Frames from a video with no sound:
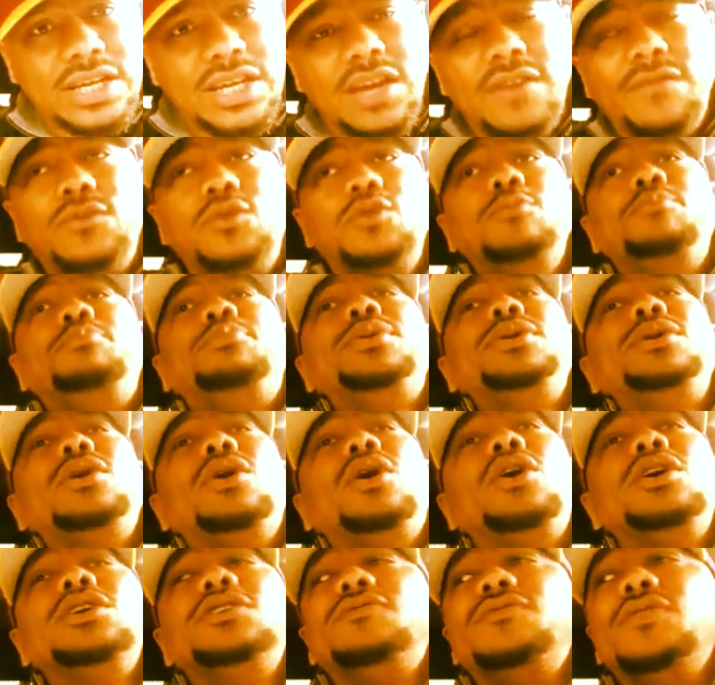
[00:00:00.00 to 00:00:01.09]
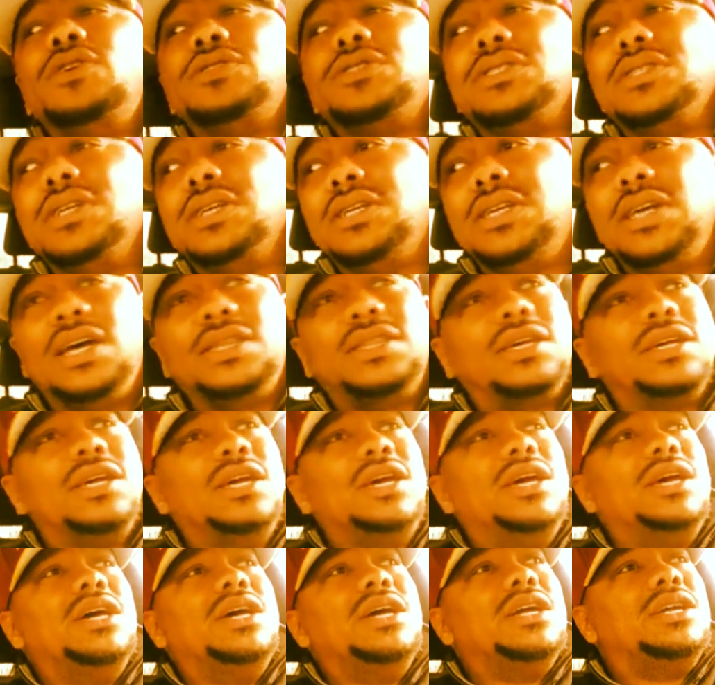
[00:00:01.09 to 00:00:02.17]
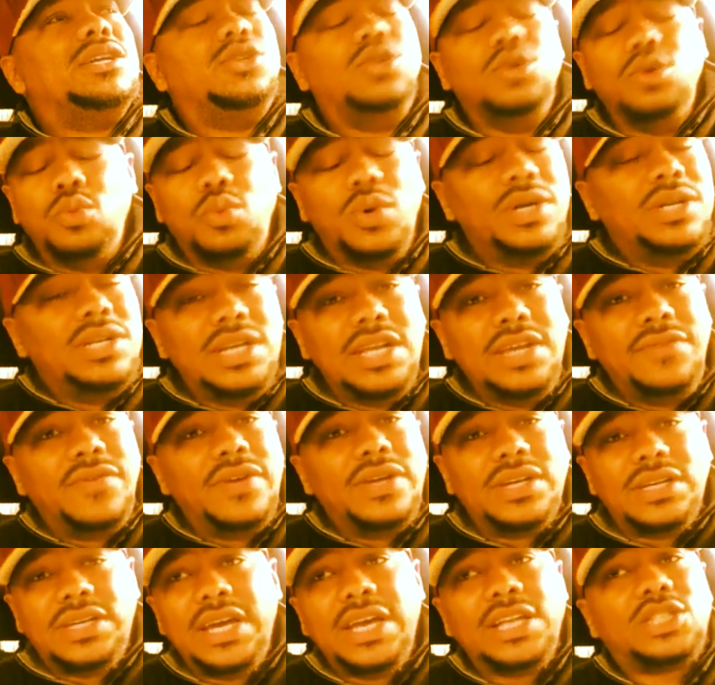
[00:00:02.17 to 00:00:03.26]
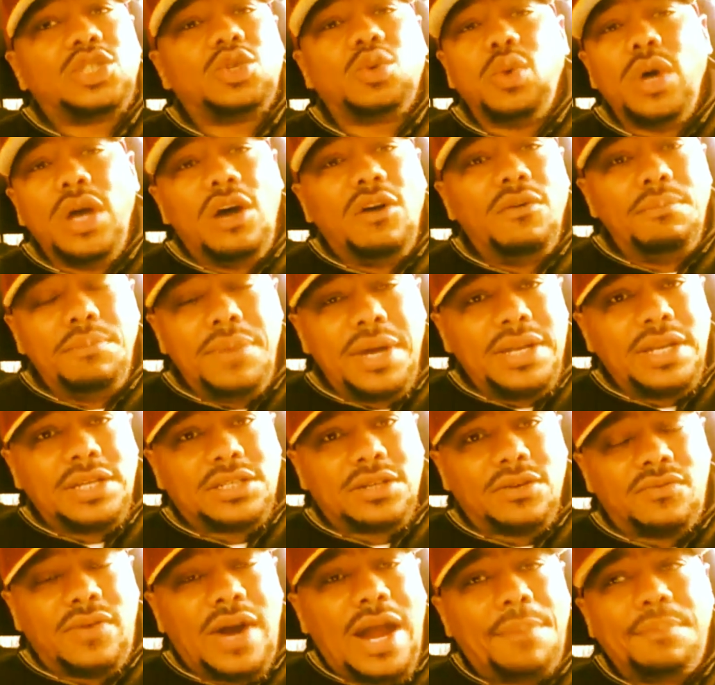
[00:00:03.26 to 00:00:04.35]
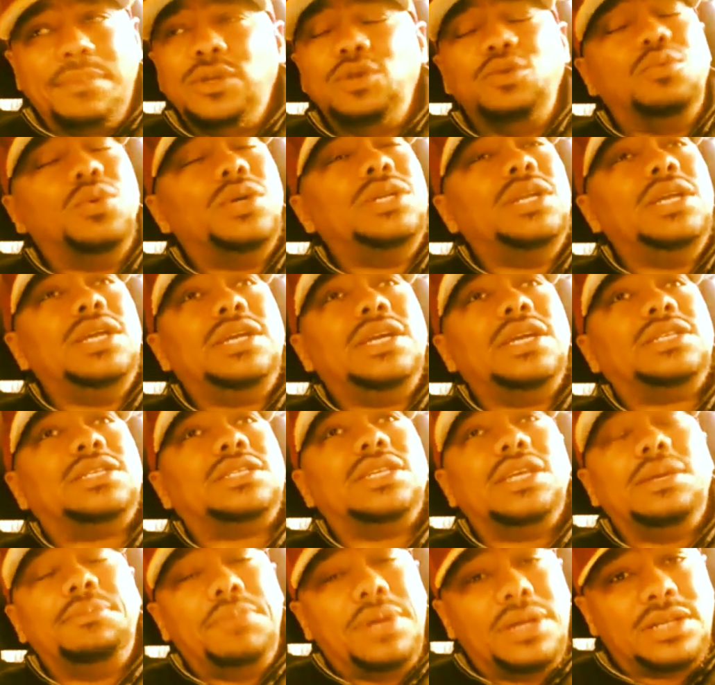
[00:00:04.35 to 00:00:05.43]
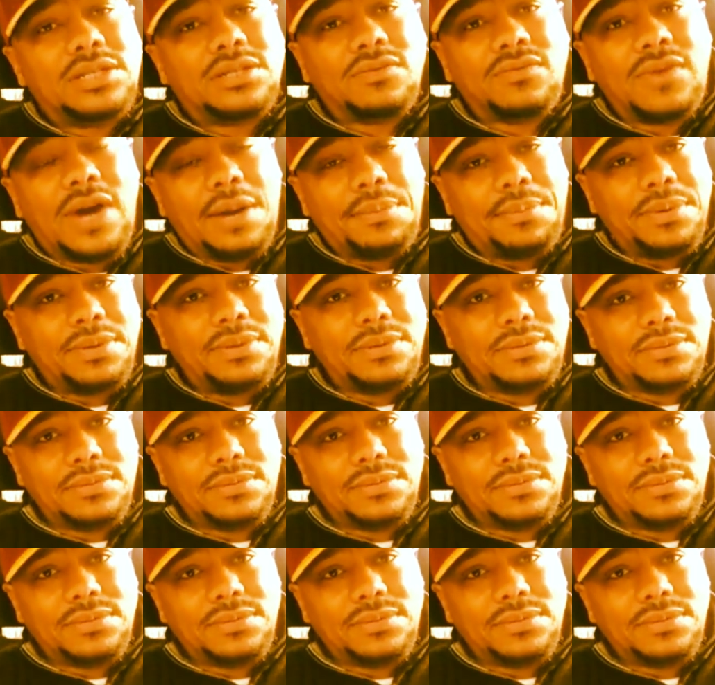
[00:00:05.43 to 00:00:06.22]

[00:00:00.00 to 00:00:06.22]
if you put all his verses together, you wouldn't even get 12 minutes of rap. You wouldn't even get 10 minutes of rapping.